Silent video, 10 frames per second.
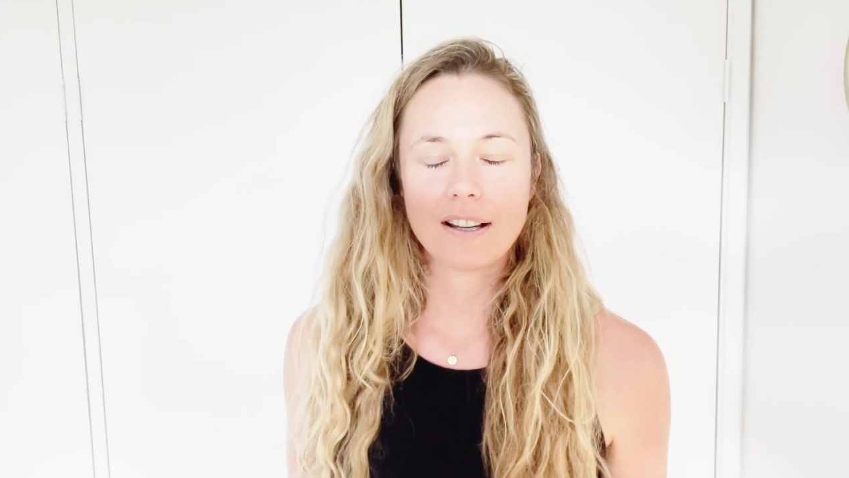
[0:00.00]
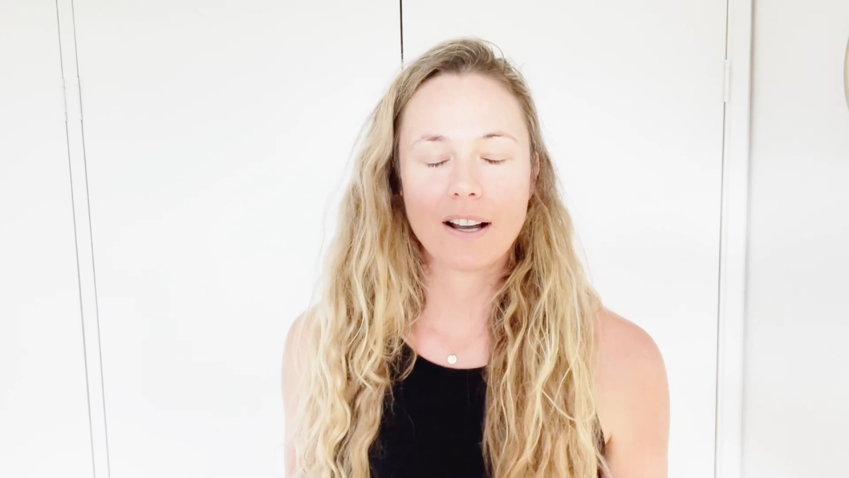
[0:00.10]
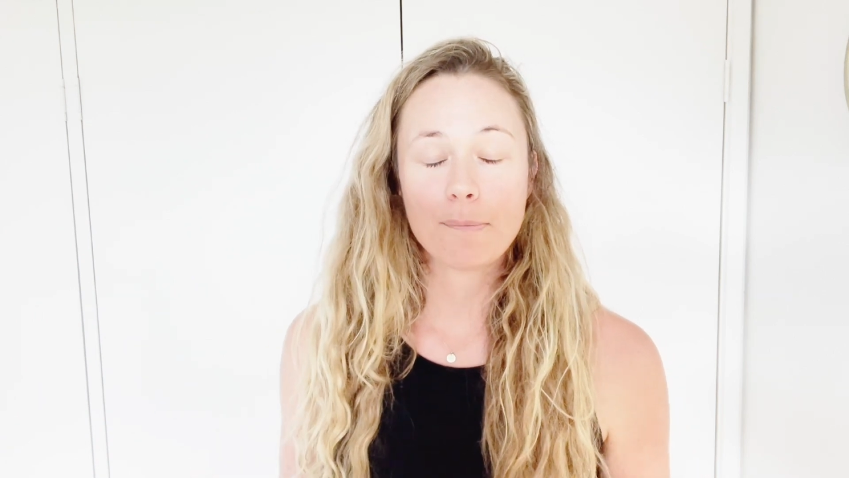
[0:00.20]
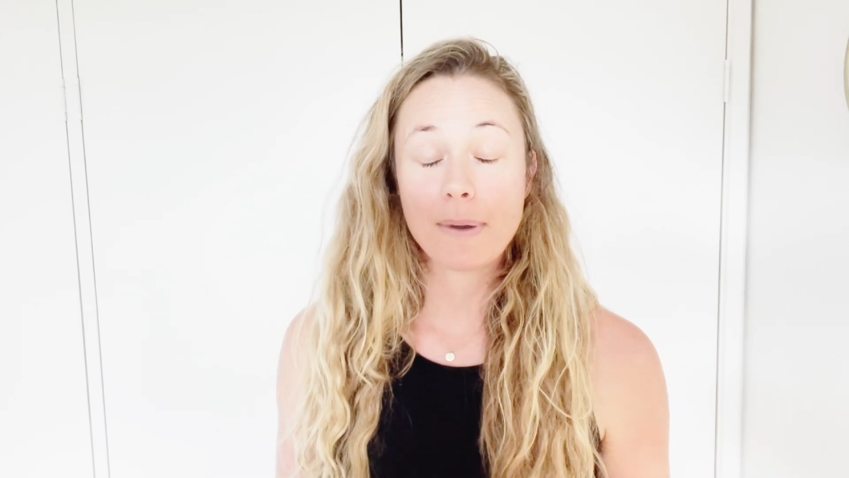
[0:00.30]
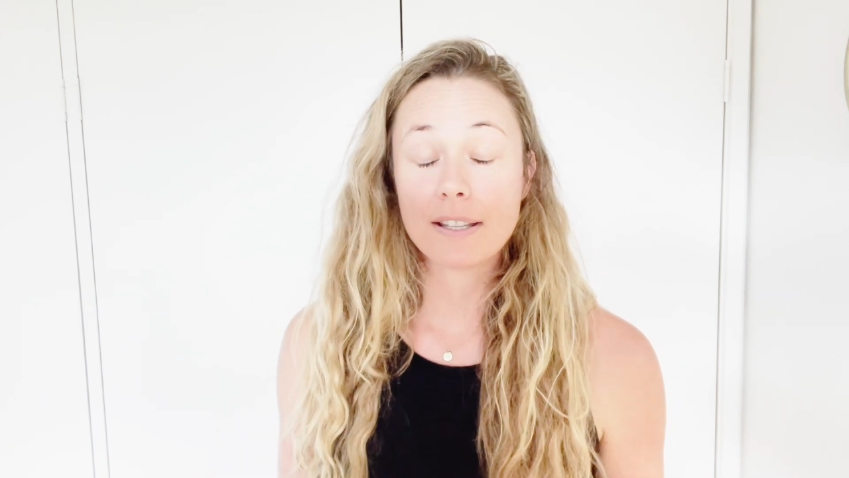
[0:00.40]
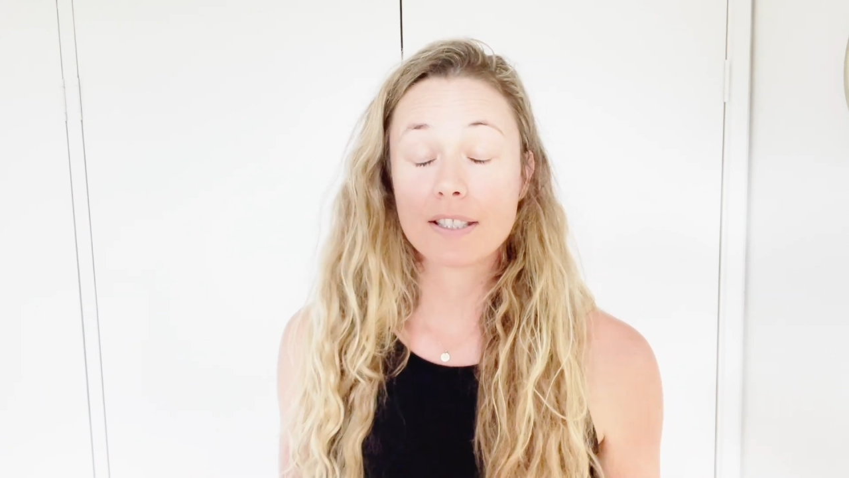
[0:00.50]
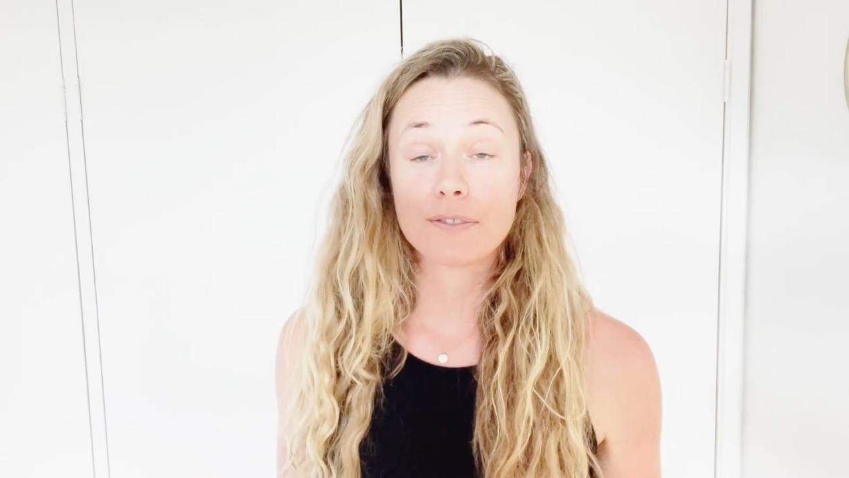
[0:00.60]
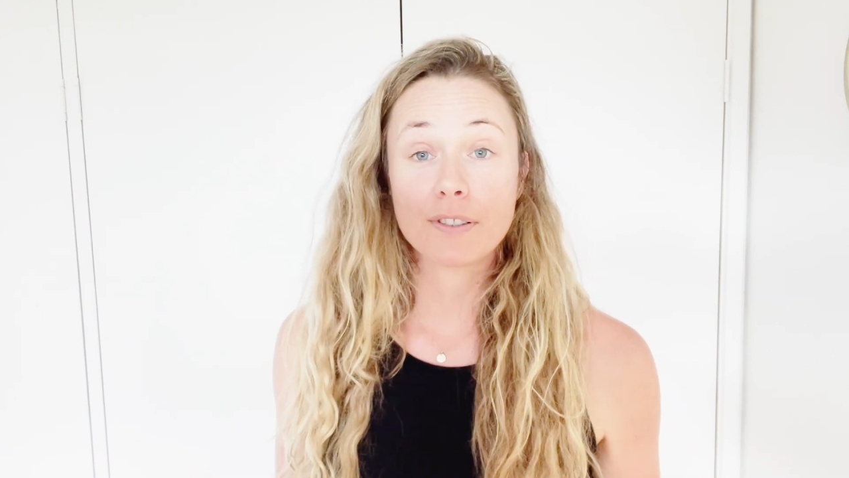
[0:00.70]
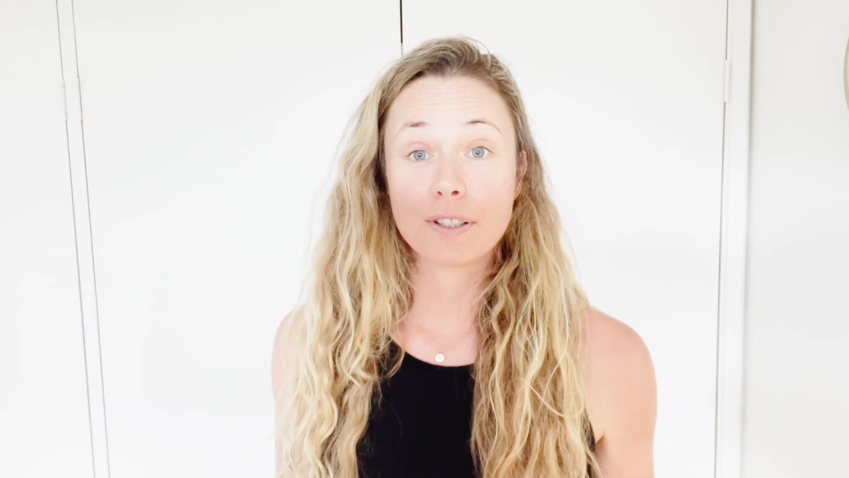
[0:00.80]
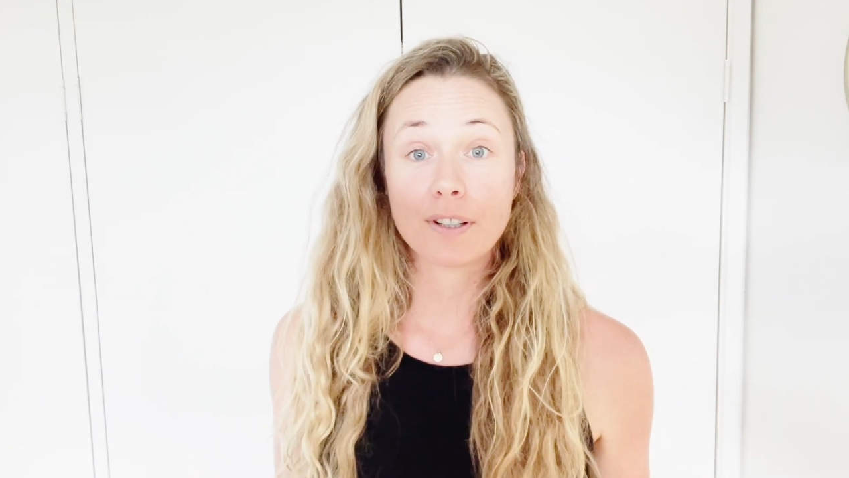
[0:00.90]
I made this
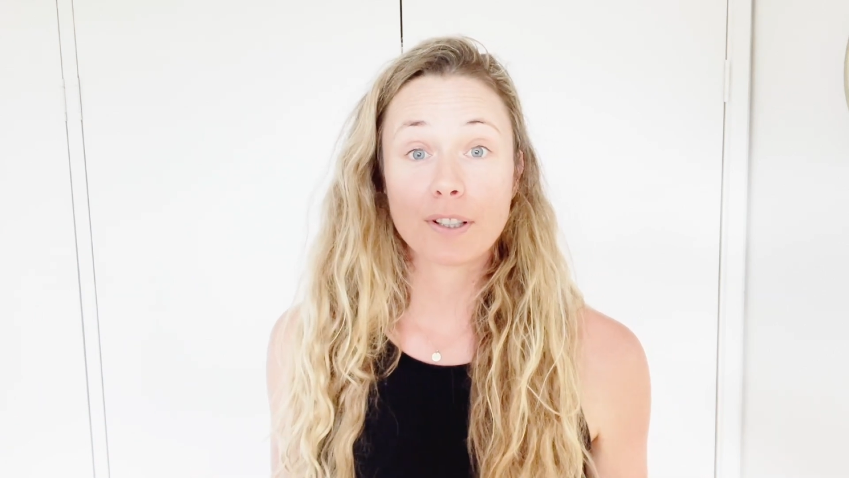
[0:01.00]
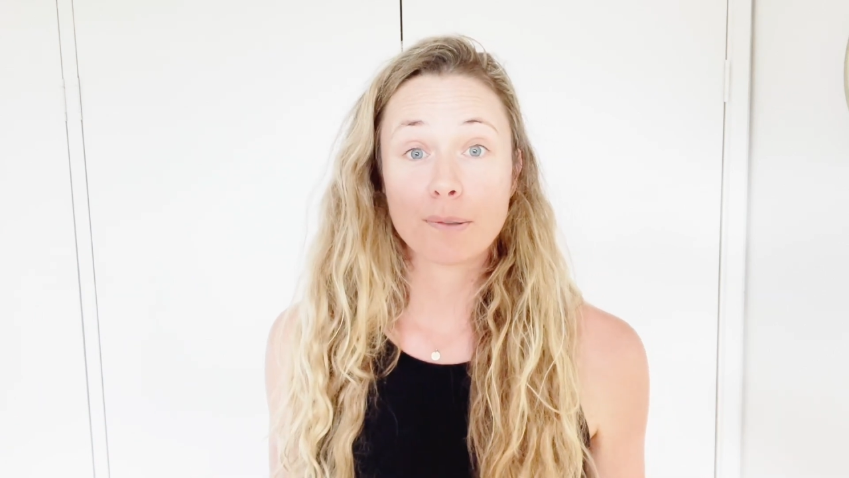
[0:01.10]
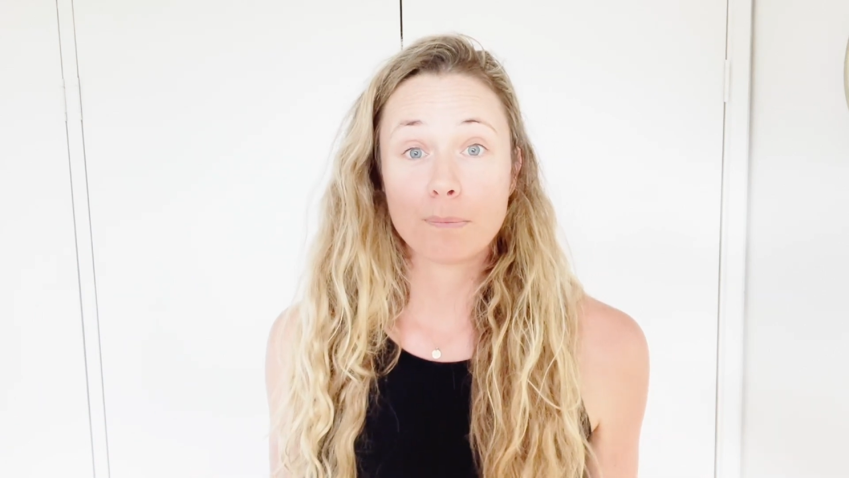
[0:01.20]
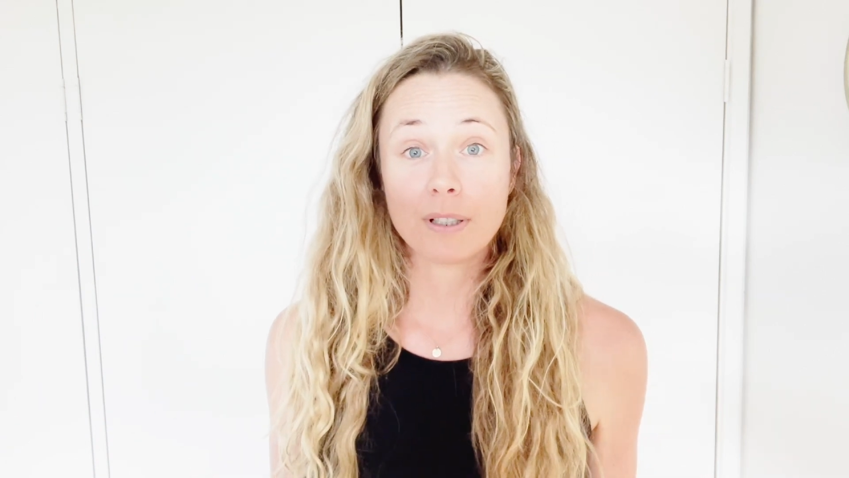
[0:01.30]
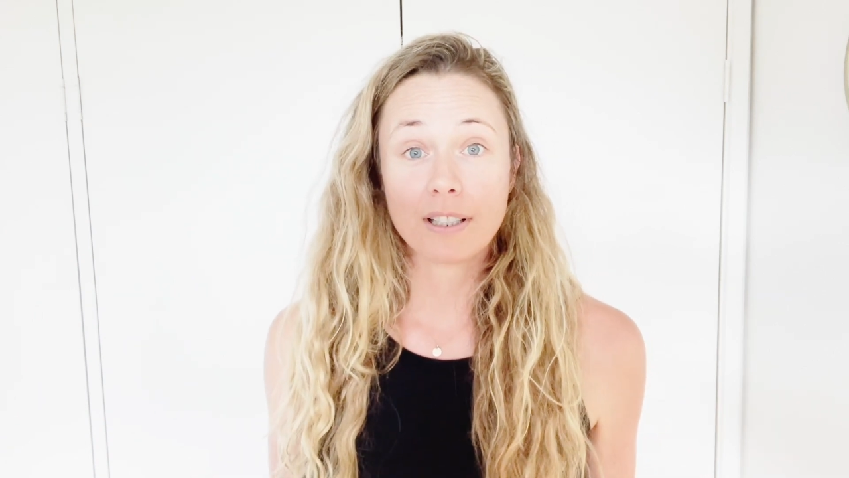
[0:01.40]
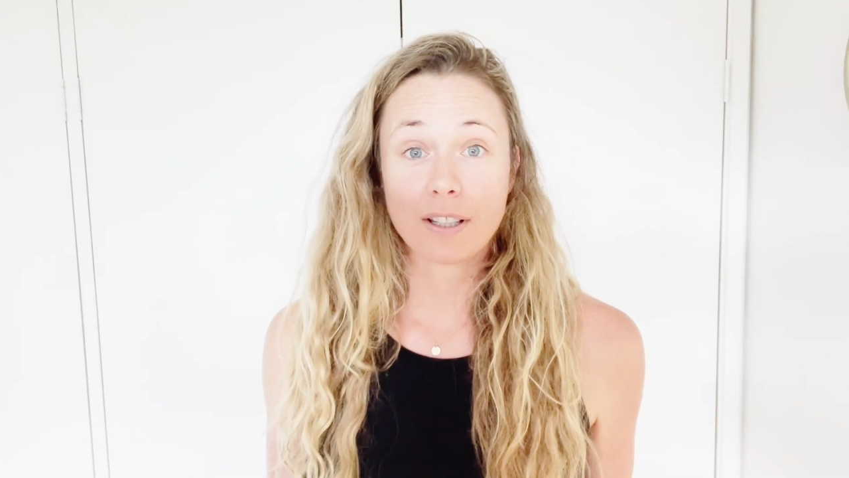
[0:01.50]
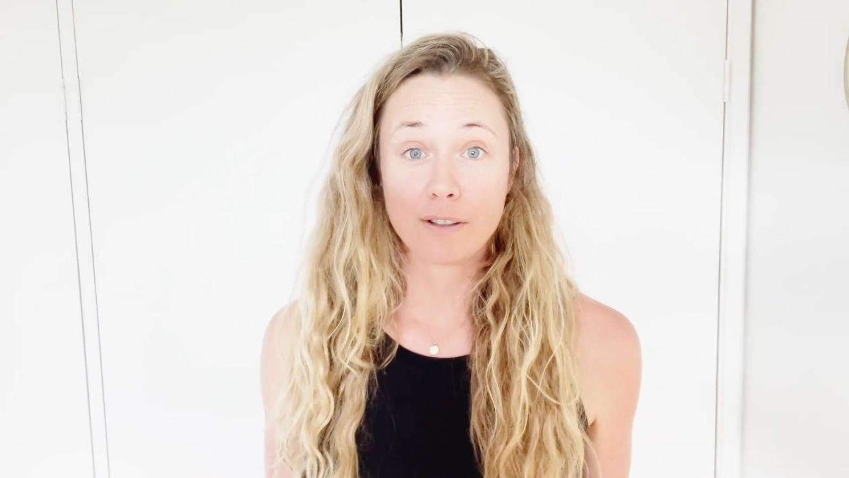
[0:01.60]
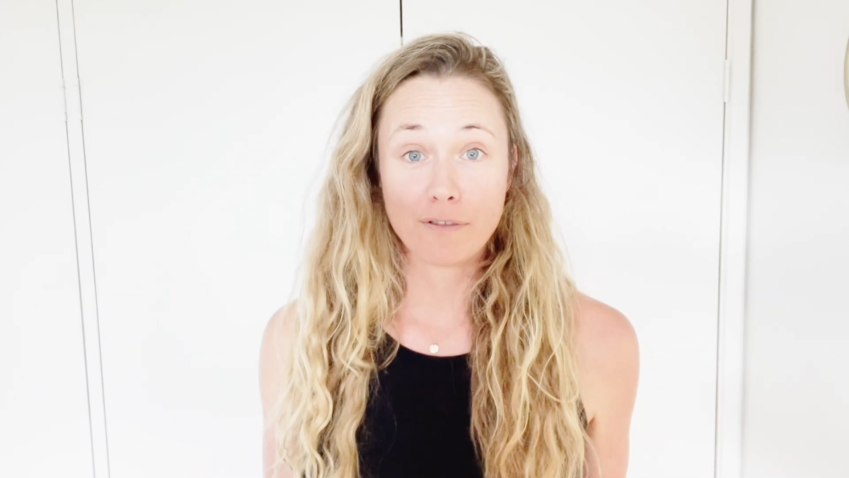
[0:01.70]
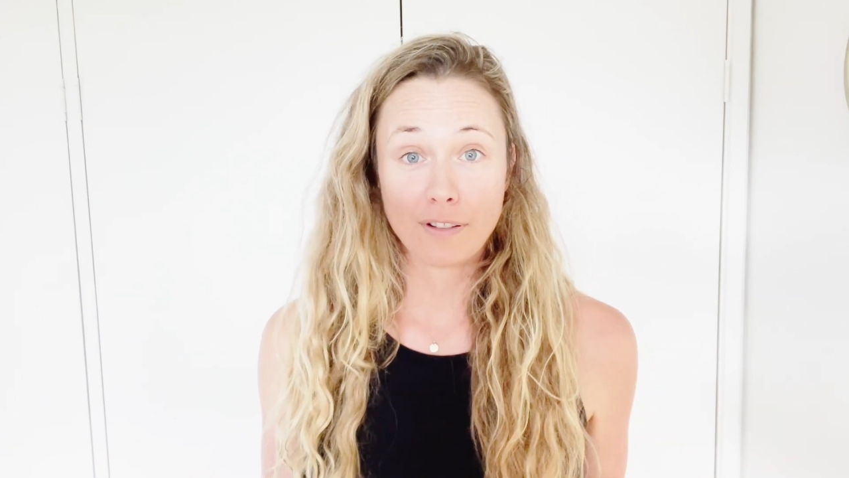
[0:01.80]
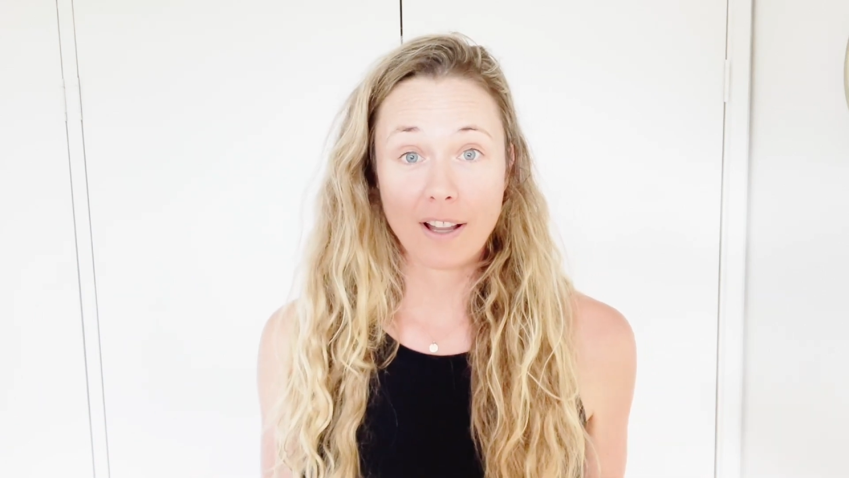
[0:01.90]
video completely on the
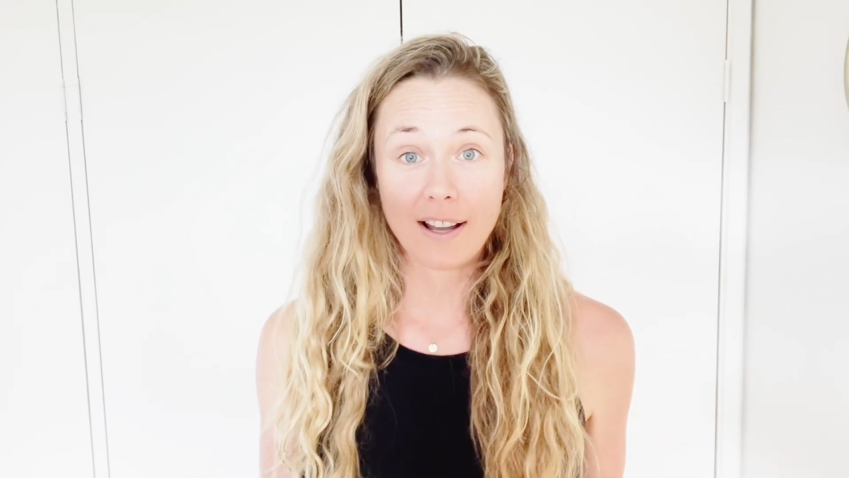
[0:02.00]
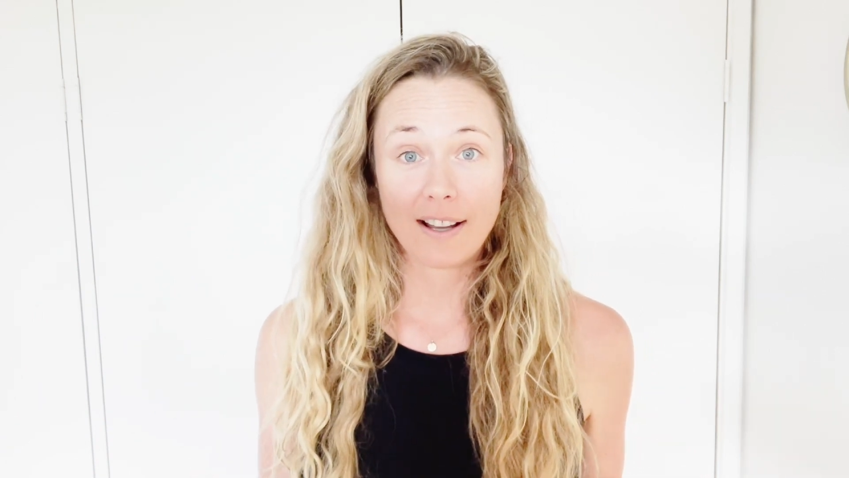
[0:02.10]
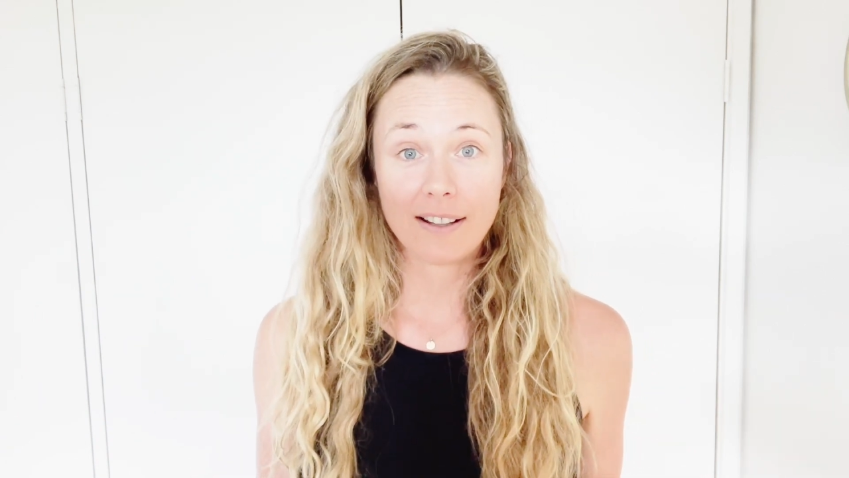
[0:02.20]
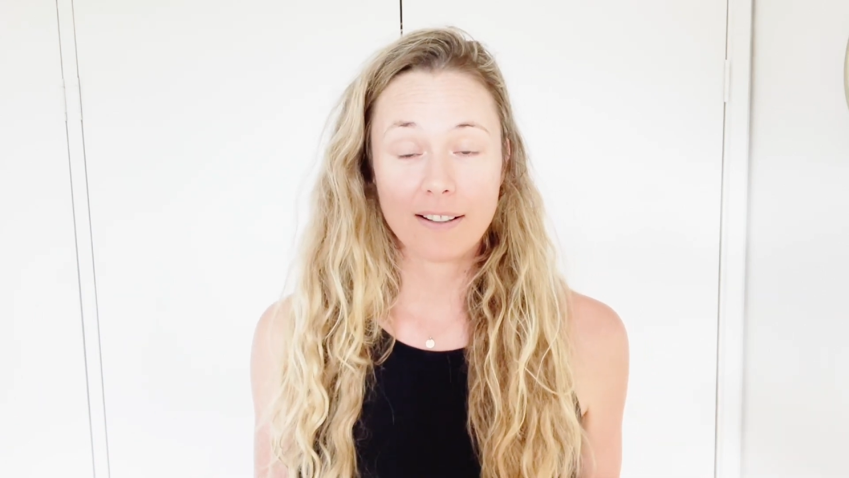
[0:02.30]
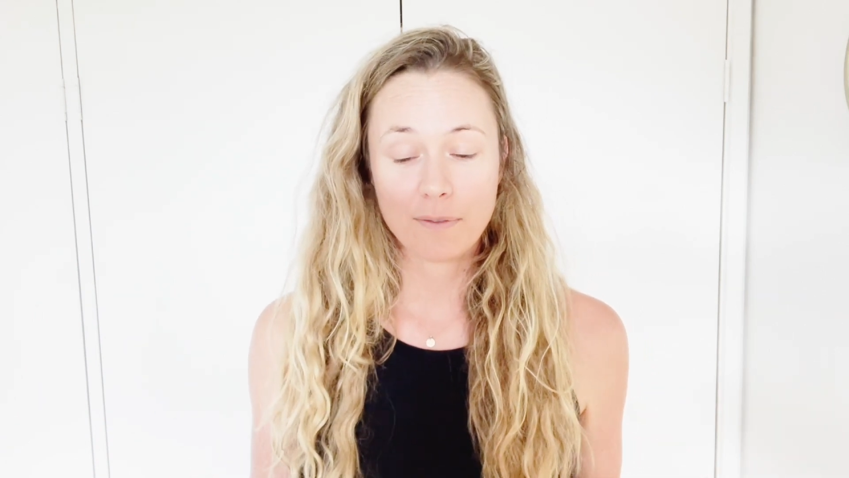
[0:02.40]
fly